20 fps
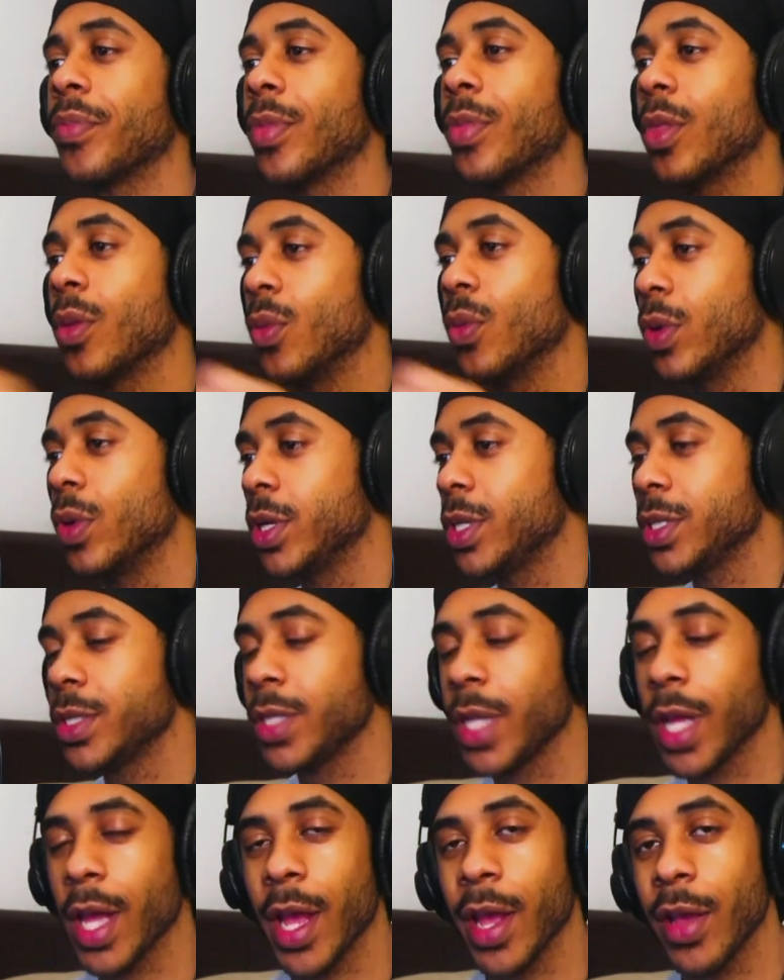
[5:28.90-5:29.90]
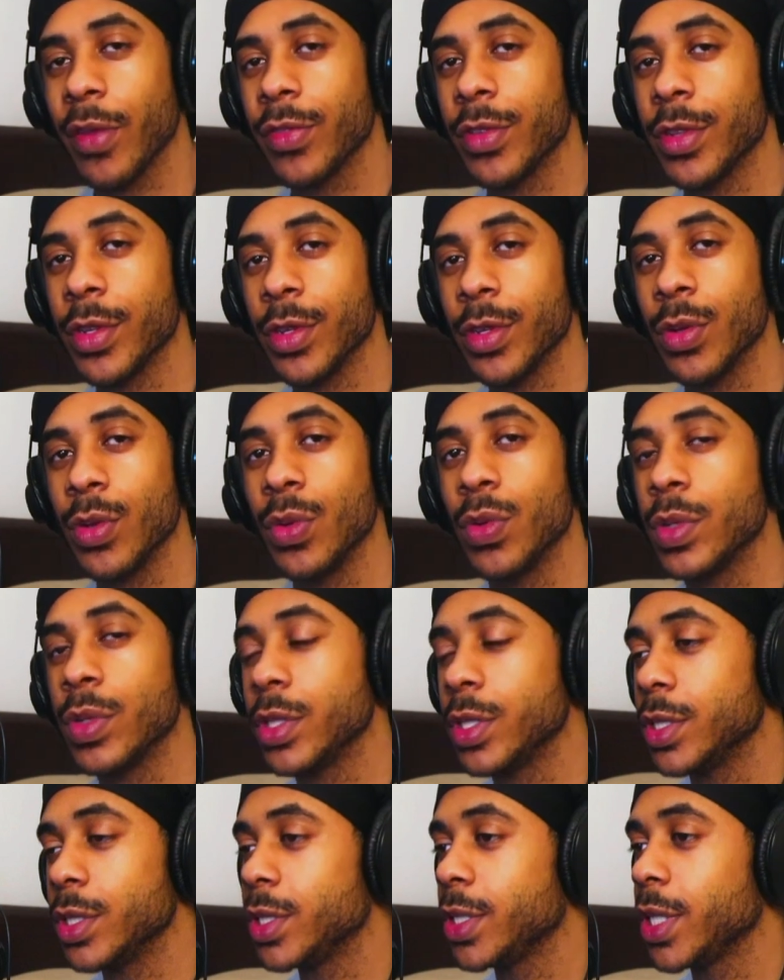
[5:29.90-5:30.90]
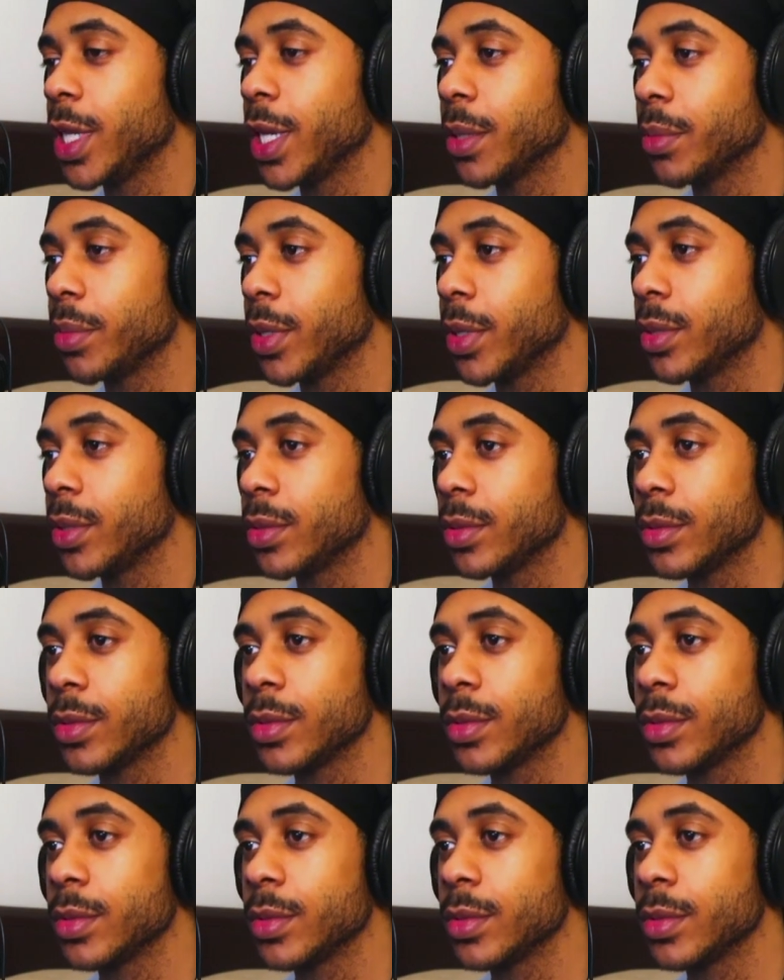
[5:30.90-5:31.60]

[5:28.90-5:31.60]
What does that have to do with the check, bro?